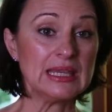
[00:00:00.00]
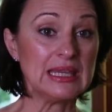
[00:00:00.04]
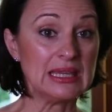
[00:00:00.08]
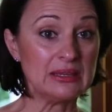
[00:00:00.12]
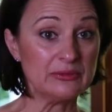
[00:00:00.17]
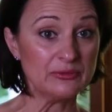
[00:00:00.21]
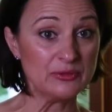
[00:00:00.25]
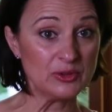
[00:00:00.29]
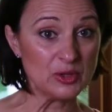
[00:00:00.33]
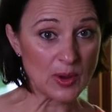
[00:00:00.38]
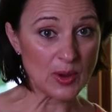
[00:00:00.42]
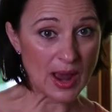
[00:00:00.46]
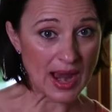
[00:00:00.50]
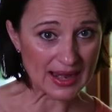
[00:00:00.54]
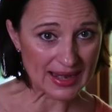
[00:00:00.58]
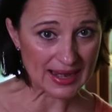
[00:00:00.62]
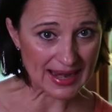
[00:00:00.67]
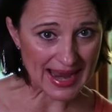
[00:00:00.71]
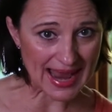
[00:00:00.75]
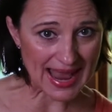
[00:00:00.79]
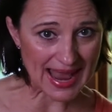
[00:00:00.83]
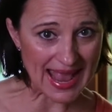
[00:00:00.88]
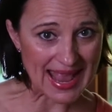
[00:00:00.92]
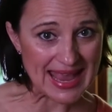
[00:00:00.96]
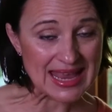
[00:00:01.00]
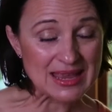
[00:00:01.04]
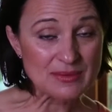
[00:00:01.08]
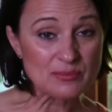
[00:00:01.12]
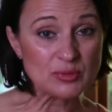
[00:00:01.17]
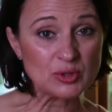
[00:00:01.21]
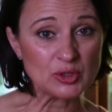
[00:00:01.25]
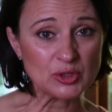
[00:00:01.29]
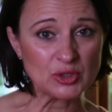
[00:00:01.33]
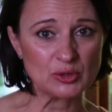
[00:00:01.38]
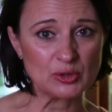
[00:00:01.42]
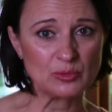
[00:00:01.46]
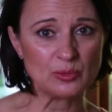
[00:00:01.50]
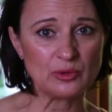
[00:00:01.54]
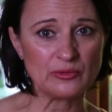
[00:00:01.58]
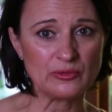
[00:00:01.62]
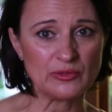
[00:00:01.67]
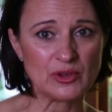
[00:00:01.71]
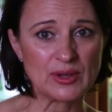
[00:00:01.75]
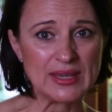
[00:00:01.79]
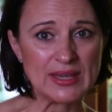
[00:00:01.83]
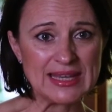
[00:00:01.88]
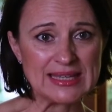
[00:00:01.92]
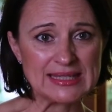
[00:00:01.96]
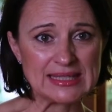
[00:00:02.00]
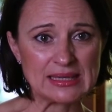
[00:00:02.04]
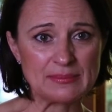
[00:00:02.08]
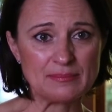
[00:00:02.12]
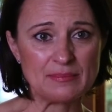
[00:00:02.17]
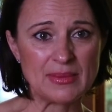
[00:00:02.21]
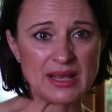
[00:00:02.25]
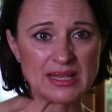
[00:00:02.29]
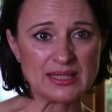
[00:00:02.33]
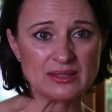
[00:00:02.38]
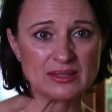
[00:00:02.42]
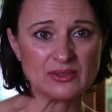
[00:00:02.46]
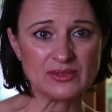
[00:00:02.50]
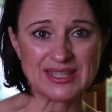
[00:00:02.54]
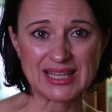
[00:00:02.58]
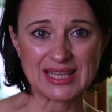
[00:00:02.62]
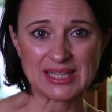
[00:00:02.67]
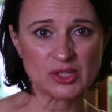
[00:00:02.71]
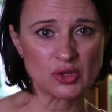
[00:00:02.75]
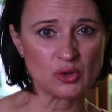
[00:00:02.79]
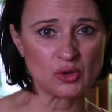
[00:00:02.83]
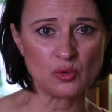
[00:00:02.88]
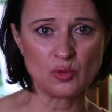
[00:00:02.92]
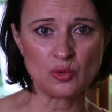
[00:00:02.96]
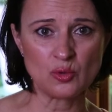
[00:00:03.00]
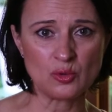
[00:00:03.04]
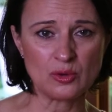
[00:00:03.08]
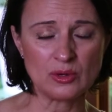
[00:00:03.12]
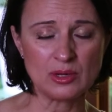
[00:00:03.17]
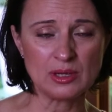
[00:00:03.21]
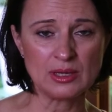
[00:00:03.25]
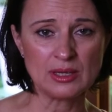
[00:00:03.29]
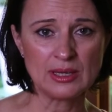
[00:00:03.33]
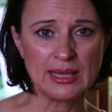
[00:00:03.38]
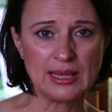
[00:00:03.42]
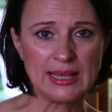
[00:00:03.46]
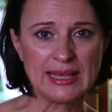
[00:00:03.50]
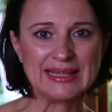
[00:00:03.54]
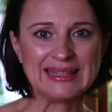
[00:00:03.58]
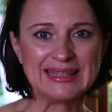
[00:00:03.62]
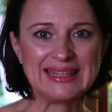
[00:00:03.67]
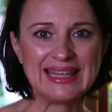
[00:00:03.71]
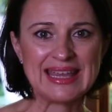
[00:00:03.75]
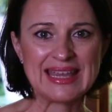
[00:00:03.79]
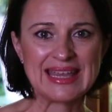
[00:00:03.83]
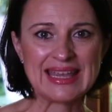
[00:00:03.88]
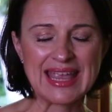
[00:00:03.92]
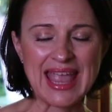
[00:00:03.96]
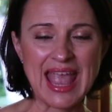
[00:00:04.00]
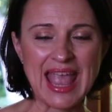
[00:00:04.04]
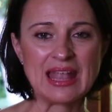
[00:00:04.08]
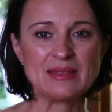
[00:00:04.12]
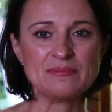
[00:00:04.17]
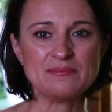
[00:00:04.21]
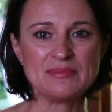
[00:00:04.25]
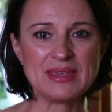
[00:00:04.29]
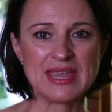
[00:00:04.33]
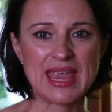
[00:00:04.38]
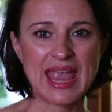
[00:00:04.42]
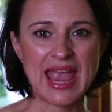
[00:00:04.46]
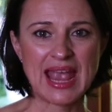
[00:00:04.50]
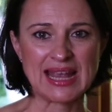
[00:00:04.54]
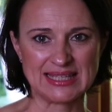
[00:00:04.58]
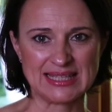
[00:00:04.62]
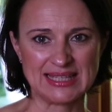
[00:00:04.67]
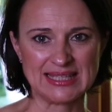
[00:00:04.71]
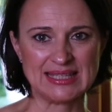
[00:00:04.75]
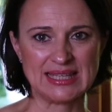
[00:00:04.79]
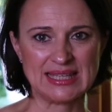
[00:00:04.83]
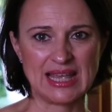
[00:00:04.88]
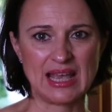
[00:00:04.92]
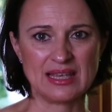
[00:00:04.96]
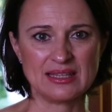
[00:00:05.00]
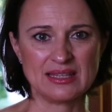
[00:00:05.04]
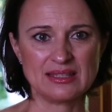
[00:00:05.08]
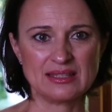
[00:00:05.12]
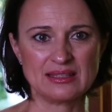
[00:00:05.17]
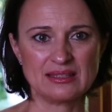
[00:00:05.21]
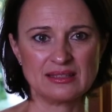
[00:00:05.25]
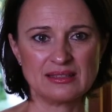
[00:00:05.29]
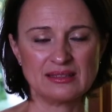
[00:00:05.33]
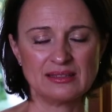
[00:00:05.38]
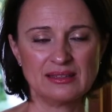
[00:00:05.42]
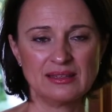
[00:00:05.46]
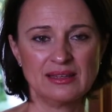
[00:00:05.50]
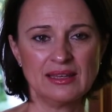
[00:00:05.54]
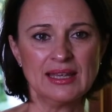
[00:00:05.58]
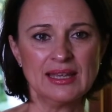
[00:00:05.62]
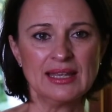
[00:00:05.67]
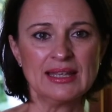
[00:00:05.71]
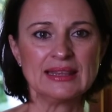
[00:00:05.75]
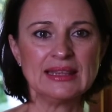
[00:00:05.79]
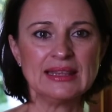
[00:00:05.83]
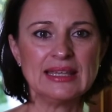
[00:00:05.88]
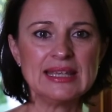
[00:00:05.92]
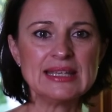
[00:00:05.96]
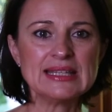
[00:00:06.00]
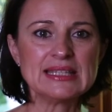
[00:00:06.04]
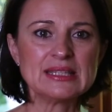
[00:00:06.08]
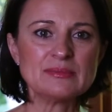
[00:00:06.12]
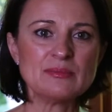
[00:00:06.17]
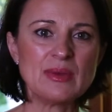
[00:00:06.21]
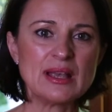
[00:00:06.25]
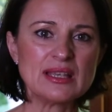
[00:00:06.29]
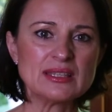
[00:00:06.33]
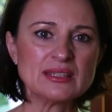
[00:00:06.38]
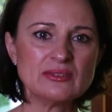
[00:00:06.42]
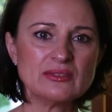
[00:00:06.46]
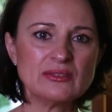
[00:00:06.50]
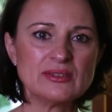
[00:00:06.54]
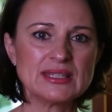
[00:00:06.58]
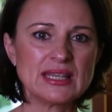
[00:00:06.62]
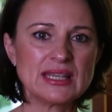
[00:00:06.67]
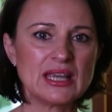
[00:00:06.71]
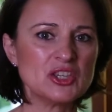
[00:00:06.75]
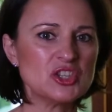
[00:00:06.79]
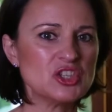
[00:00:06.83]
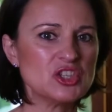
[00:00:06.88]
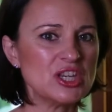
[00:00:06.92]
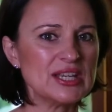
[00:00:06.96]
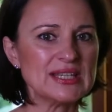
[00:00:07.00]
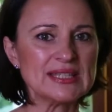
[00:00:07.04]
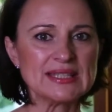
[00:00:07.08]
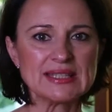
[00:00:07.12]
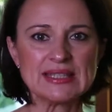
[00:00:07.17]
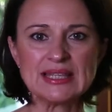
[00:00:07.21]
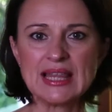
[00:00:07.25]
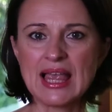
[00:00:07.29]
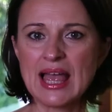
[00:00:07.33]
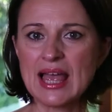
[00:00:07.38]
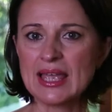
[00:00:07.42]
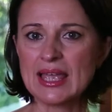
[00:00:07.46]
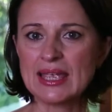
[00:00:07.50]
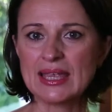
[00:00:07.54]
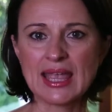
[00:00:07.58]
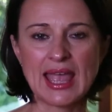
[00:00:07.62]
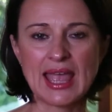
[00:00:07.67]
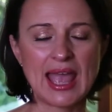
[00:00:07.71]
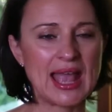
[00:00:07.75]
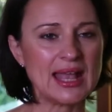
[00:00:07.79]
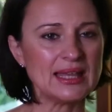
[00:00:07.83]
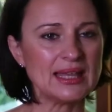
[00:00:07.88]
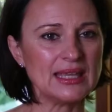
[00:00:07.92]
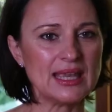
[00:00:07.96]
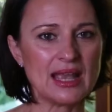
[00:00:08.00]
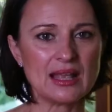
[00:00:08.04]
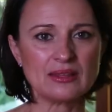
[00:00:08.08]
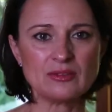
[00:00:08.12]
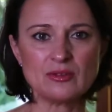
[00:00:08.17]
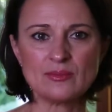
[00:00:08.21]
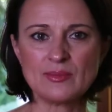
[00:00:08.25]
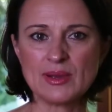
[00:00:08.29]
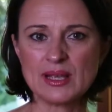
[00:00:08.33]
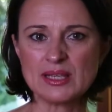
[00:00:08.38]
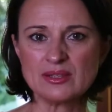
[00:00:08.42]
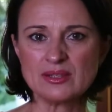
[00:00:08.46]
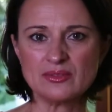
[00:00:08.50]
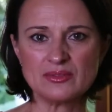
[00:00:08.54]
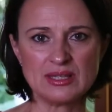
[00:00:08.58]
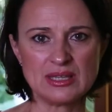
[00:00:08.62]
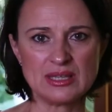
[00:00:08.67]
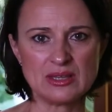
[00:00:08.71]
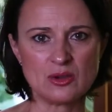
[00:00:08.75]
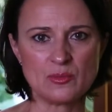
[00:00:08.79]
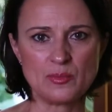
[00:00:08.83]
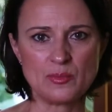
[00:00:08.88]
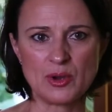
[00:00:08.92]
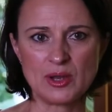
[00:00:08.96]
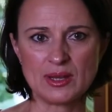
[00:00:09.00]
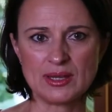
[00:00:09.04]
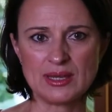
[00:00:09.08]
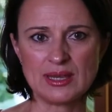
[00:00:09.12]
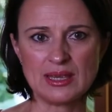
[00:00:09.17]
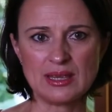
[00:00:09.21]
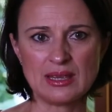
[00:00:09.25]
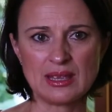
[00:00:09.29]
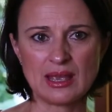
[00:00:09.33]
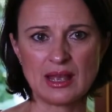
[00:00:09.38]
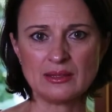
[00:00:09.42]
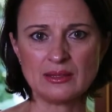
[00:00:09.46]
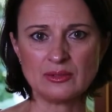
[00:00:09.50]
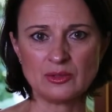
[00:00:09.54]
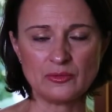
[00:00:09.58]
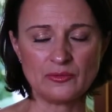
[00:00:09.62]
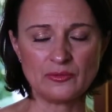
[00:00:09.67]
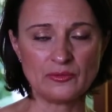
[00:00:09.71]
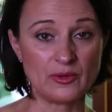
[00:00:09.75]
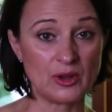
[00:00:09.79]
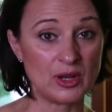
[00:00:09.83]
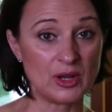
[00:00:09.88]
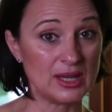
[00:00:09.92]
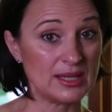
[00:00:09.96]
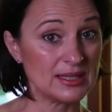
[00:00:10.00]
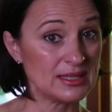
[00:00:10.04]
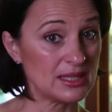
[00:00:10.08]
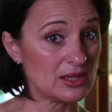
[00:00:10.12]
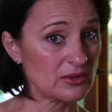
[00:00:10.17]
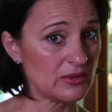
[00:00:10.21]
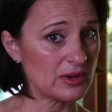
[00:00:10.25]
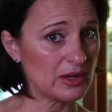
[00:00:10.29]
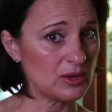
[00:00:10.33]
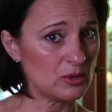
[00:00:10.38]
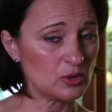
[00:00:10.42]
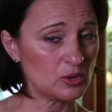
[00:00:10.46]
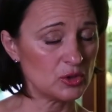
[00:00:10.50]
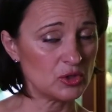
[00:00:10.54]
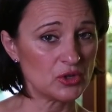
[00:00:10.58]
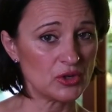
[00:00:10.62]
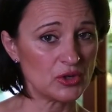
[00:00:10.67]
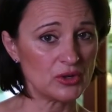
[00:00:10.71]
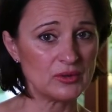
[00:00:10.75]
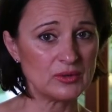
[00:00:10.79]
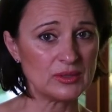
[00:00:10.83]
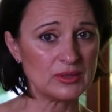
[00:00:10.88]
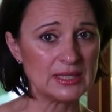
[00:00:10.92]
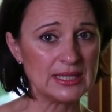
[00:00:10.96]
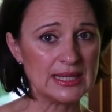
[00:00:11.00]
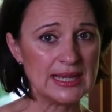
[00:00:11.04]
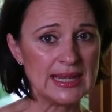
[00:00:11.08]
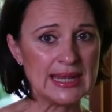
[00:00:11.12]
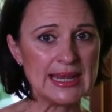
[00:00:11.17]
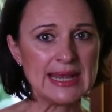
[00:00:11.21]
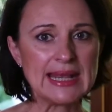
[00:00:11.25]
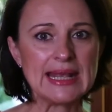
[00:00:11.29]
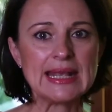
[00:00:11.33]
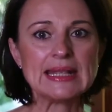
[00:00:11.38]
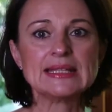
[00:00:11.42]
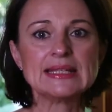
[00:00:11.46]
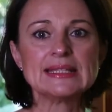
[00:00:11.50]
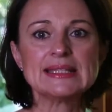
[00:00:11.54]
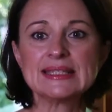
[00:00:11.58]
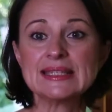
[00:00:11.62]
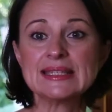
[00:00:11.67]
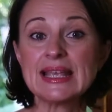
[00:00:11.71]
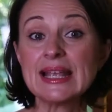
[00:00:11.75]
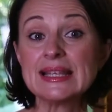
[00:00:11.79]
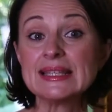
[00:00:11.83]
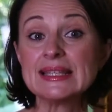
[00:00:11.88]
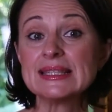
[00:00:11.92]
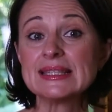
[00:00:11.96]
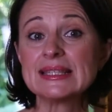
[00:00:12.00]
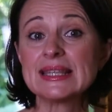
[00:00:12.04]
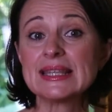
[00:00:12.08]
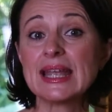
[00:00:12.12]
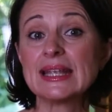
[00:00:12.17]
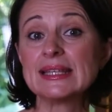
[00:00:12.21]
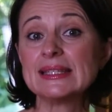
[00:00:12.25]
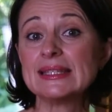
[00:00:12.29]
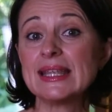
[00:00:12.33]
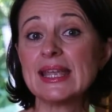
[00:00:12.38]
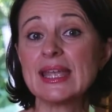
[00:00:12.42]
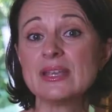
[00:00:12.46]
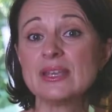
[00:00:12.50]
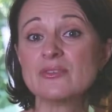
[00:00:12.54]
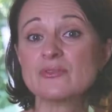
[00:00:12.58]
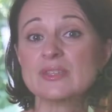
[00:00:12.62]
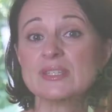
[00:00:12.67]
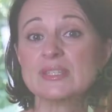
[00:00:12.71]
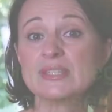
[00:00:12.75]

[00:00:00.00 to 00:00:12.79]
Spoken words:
If you are able to move your hidden muscles at all, they can be exercised. These muscles are just like any other muscles in your body under voluntary control, in the sense that they